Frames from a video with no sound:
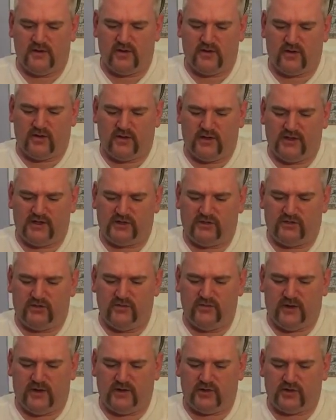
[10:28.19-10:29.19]
release too
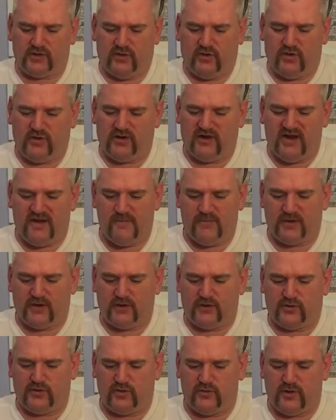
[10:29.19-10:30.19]
much or dampen
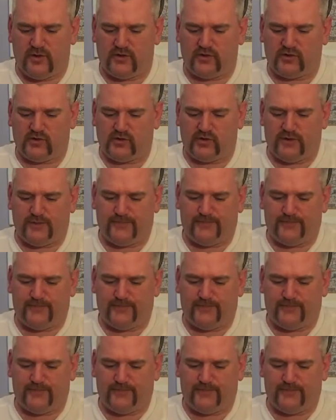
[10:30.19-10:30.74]
too much.